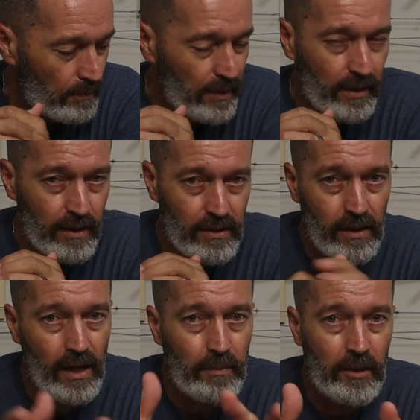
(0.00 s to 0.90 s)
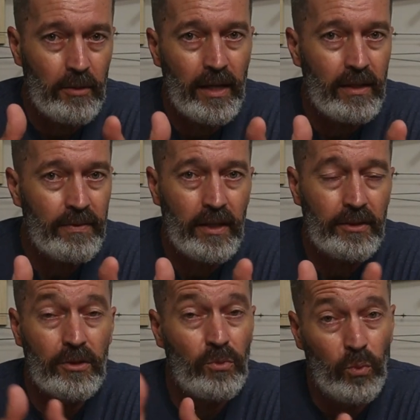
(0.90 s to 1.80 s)
because a lot of bow
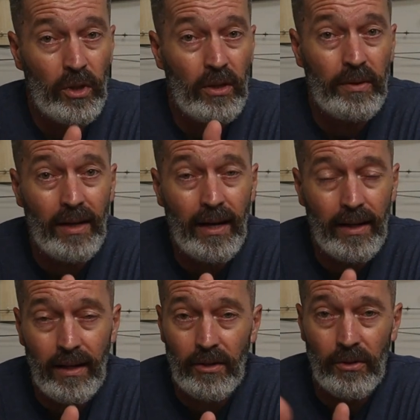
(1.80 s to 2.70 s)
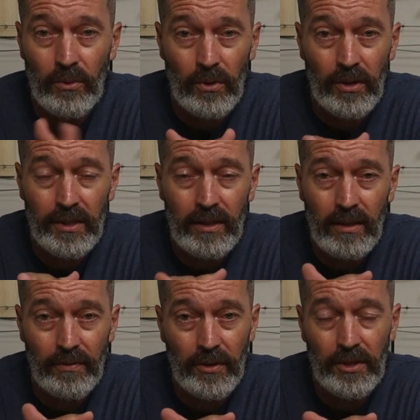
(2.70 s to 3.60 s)
manufacturers will not honor the
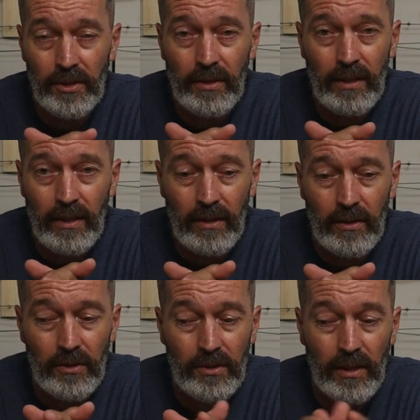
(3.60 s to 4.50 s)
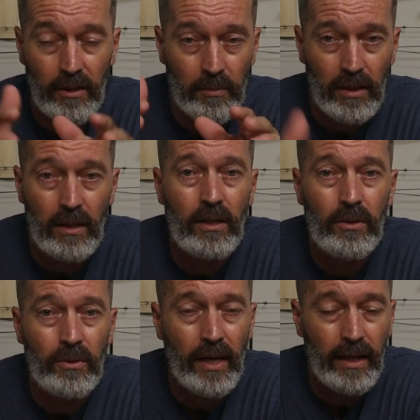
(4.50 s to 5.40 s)
warranty if you're shooting arrows that are
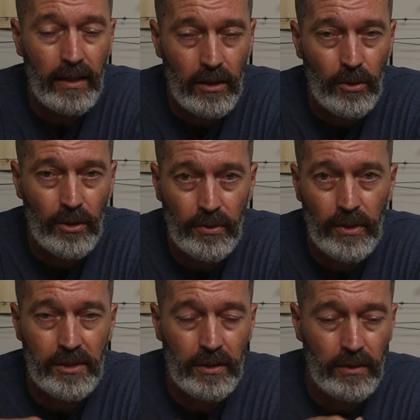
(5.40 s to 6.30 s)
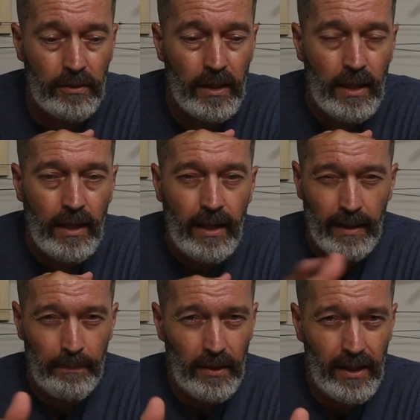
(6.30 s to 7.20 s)
below that lower threshold.
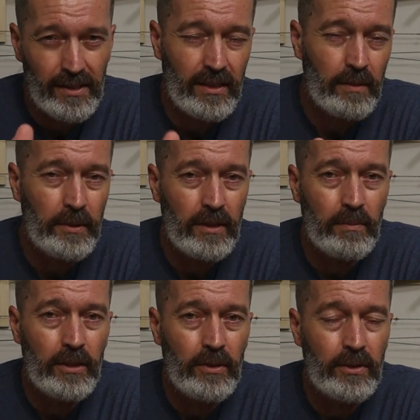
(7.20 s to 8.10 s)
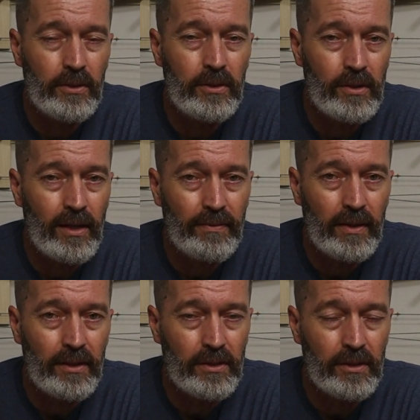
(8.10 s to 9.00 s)
And plus, it could put the bow into a dry
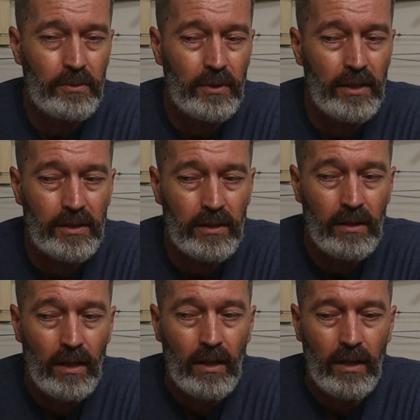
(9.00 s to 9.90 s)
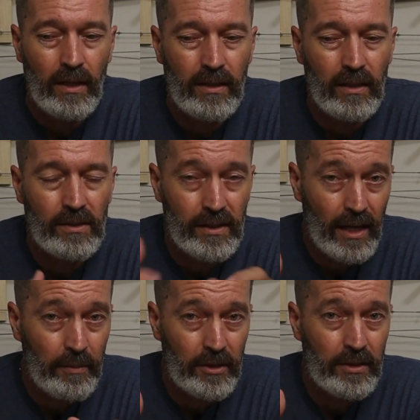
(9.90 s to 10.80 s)
fire situation and cause
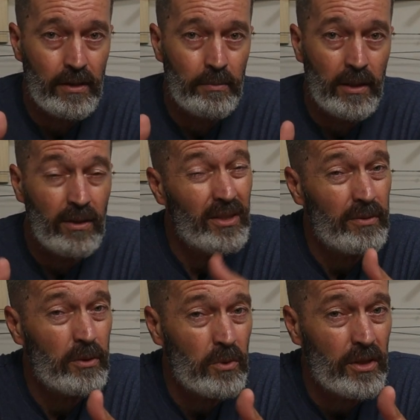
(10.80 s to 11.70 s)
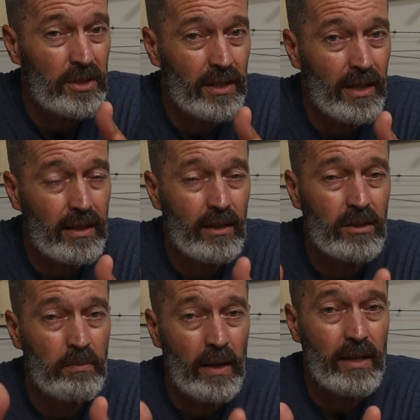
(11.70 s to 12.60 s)
damage to the bow, and even worse yet,
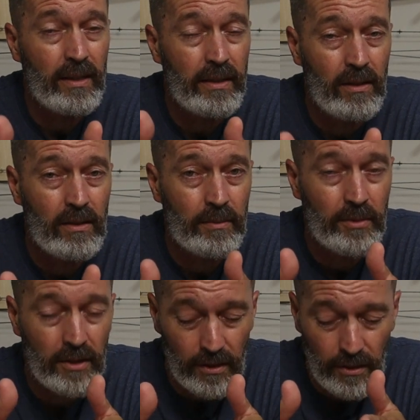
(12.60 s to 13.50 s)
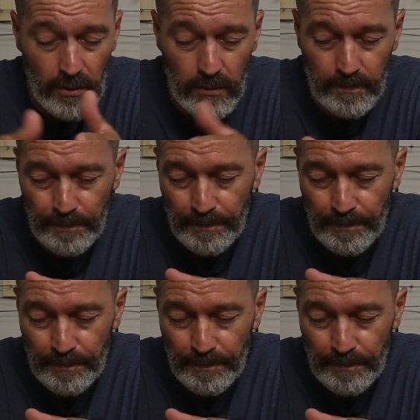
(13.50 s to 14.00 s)
cause bodily harm to you.